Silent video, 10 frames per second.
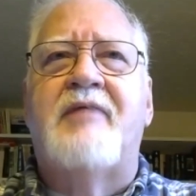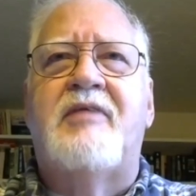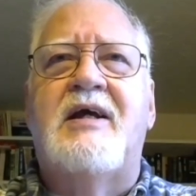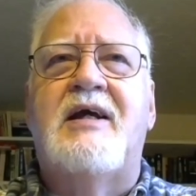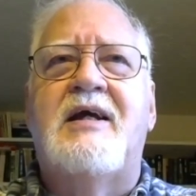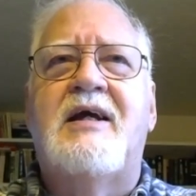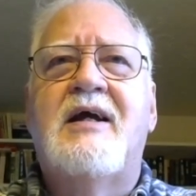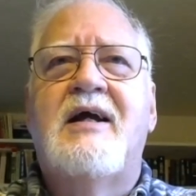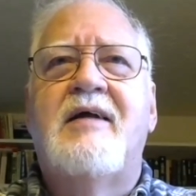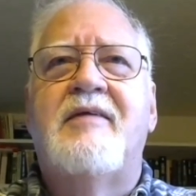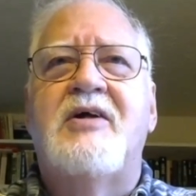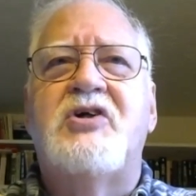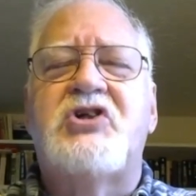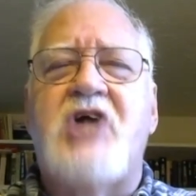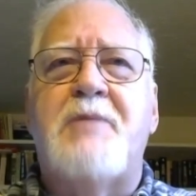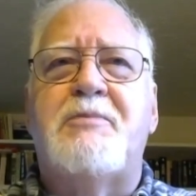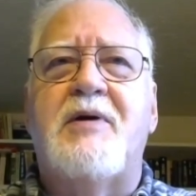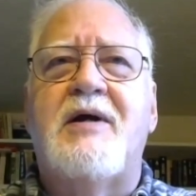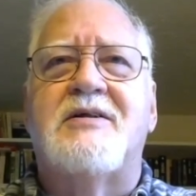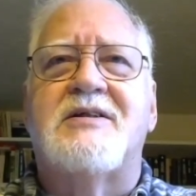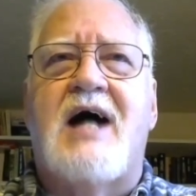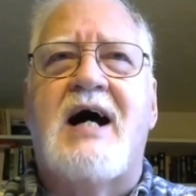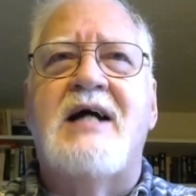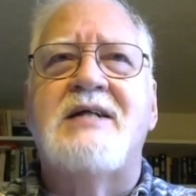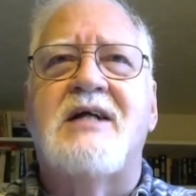the shape and size